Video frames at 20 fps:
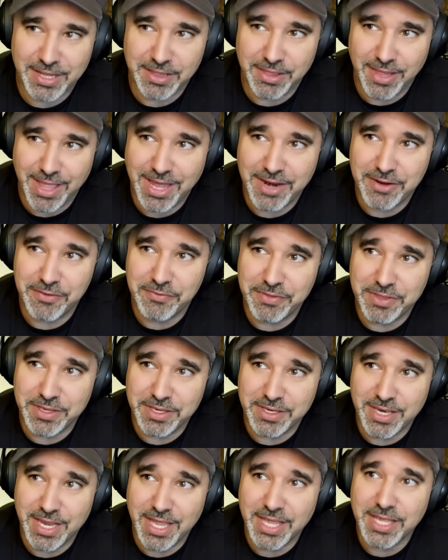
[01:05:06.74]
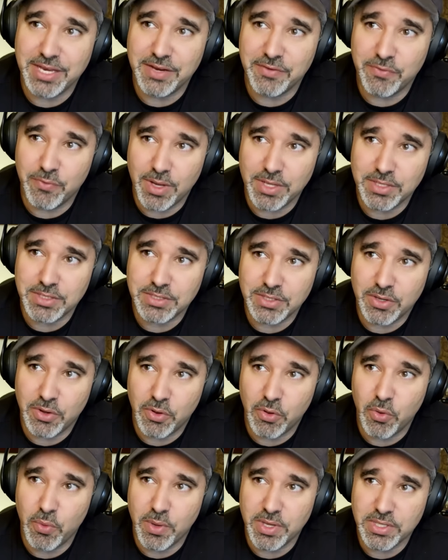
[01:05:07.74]
a lot of the negative ones
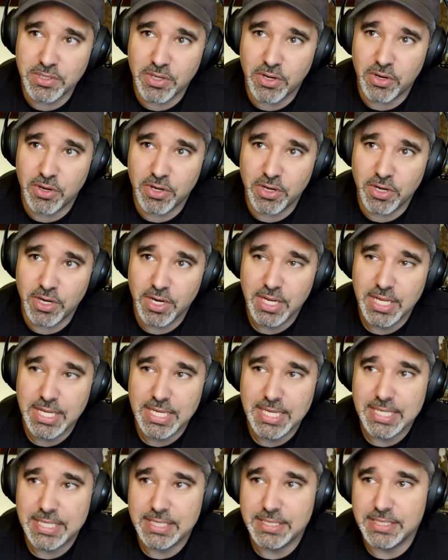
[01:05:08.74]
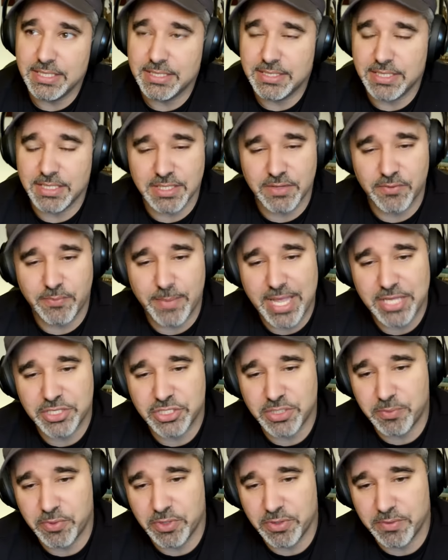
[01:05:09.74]
always are this doesn't match
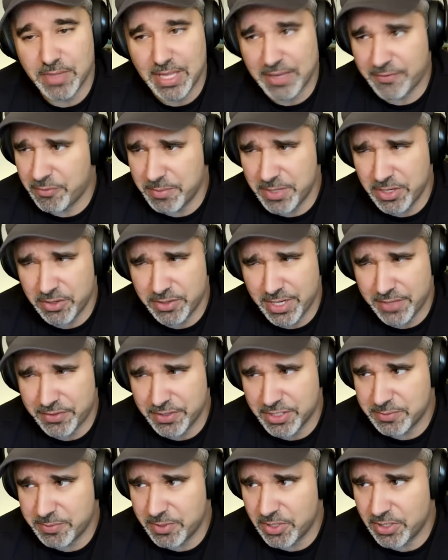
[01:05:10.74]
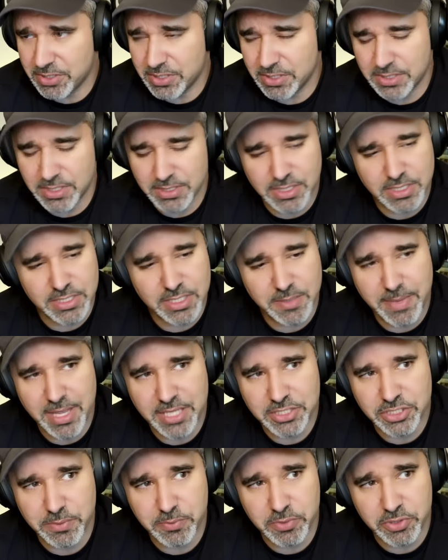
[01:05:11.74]
up with like from near death experiences this doesn't
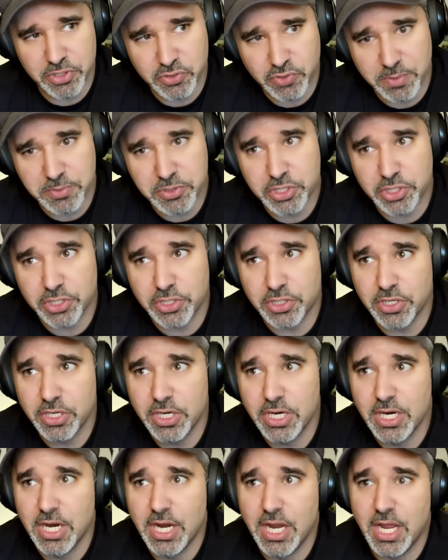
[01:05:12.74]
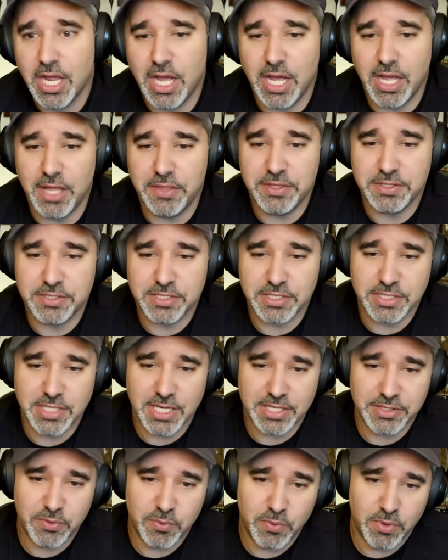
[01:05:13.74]
match up with scripture uh, this is
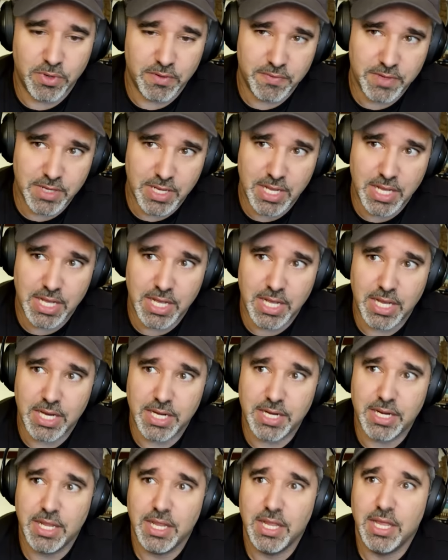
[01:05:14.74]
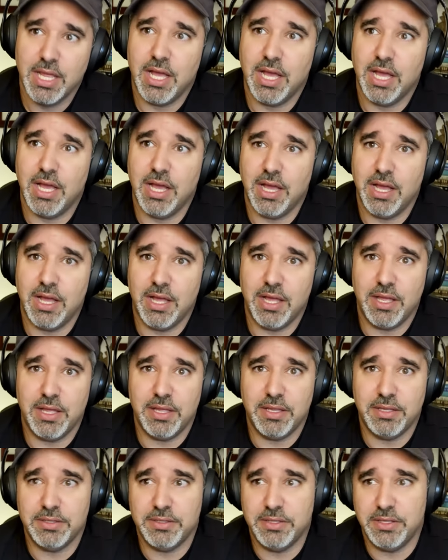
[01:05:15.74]
not the word of God.
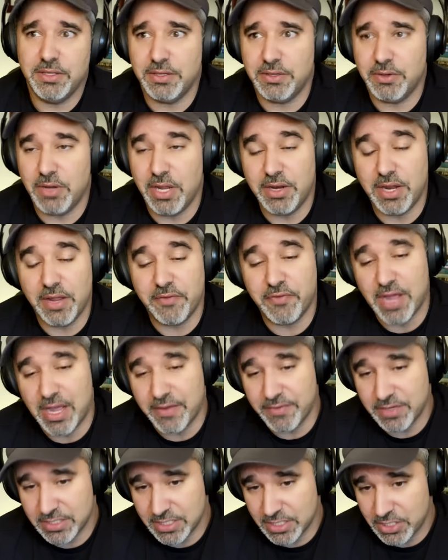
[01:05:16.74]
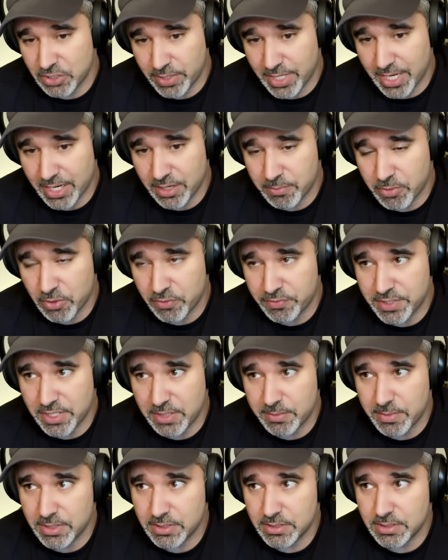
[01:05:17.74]
Uh, you know, enough. Obviously, you and I are both
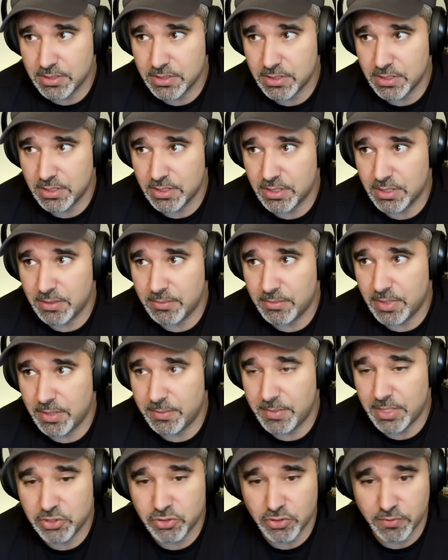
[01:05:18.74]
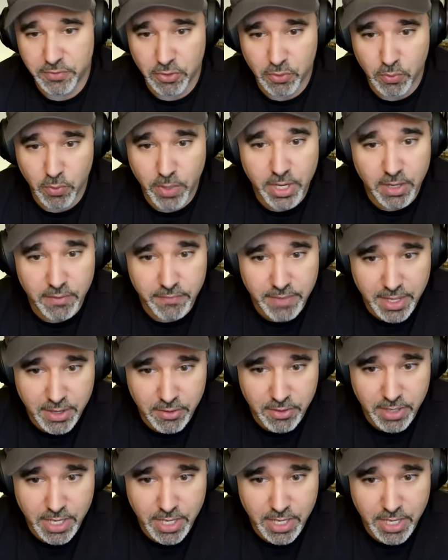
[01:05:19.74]
demons. Um, I'm not sure if you're aware of that or